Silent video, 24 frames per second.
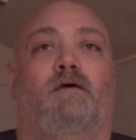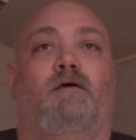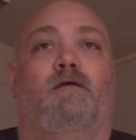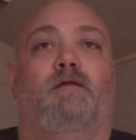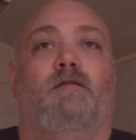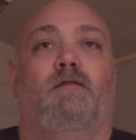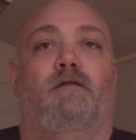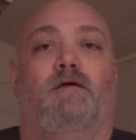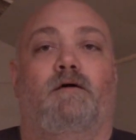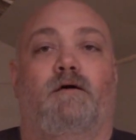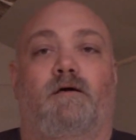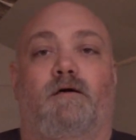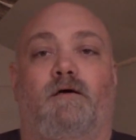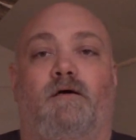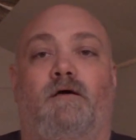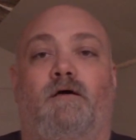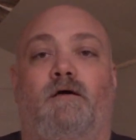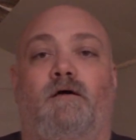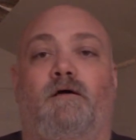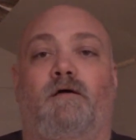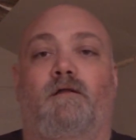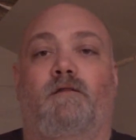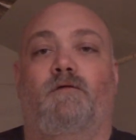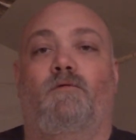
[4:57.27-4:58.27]
The
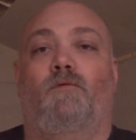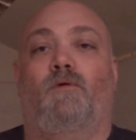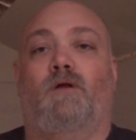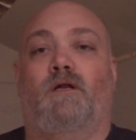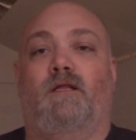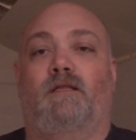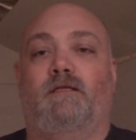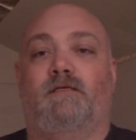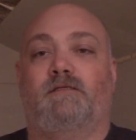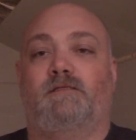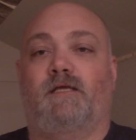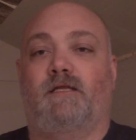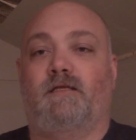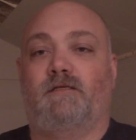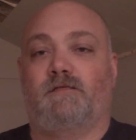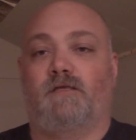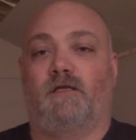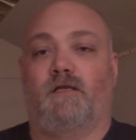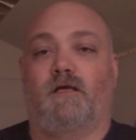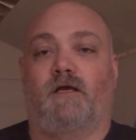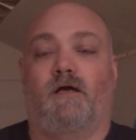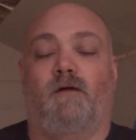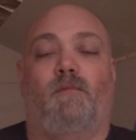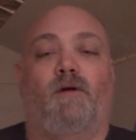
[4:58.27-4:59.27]
one on this end is
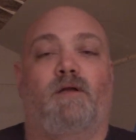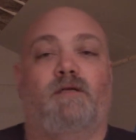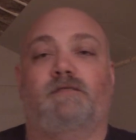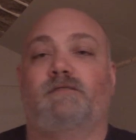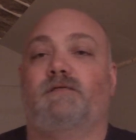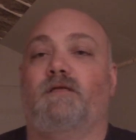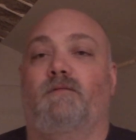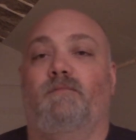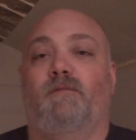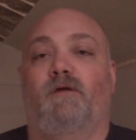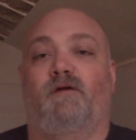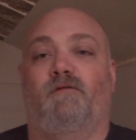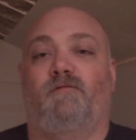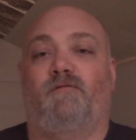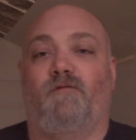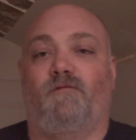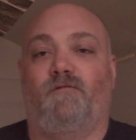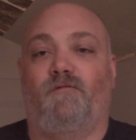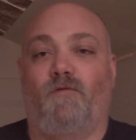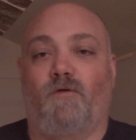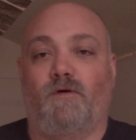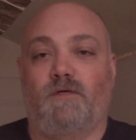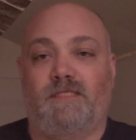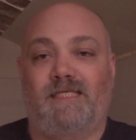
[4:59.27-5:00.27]
going to come on. It's going to be on for
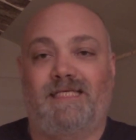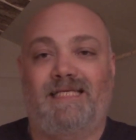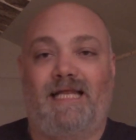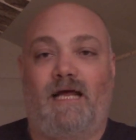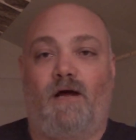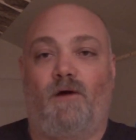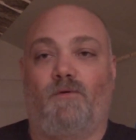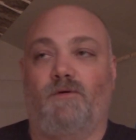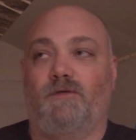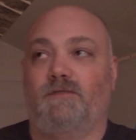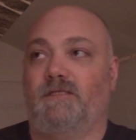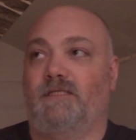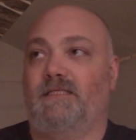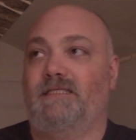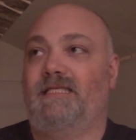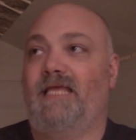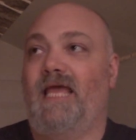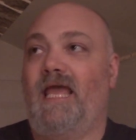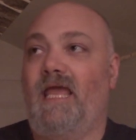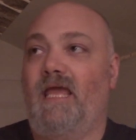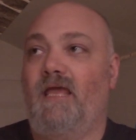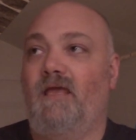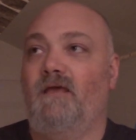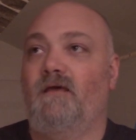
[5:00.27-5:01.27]
14 hours a
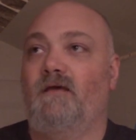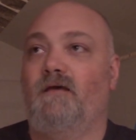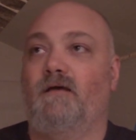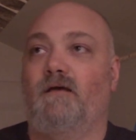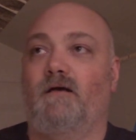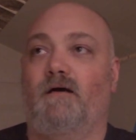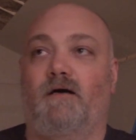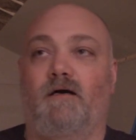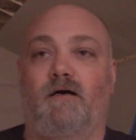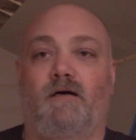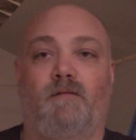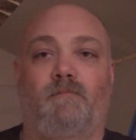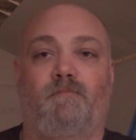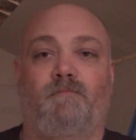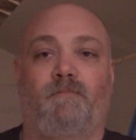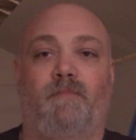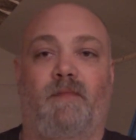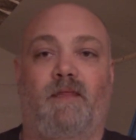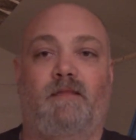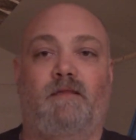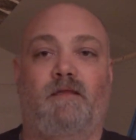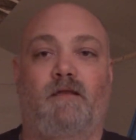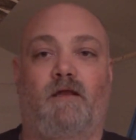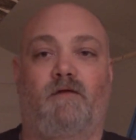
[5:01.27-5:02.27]
day. And
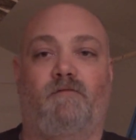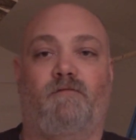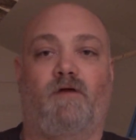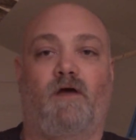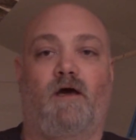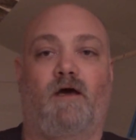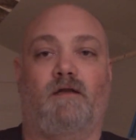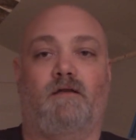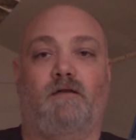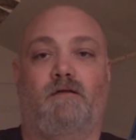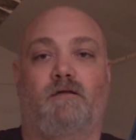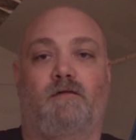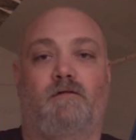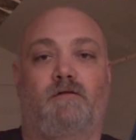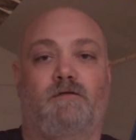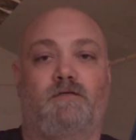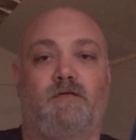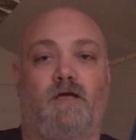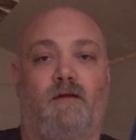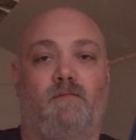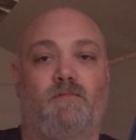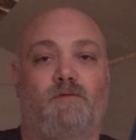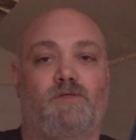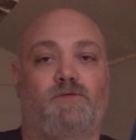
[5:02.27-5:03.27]
then I've got another
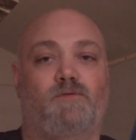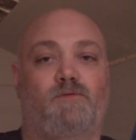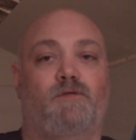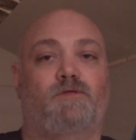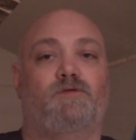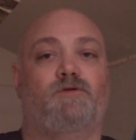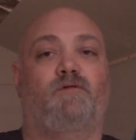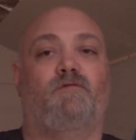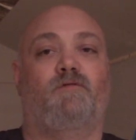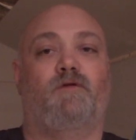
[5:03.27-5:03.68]
timer switch over